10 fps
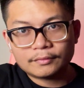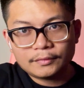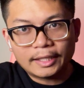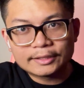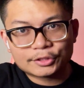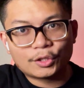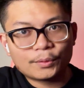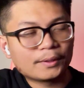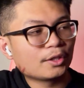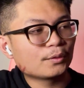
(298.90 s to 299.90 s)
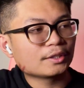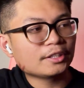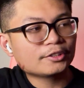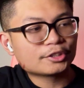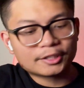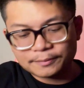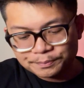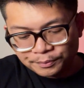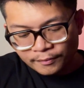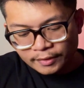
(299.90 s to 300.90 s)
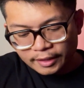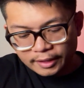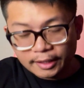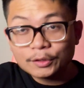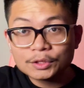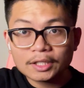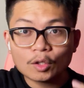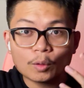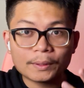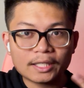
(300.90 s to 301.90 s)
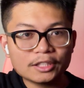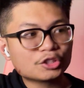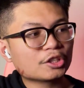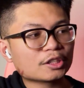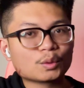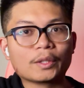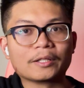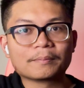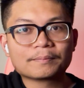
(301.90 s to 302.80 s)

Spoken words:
That's your open lower E string. And using an open A string as well.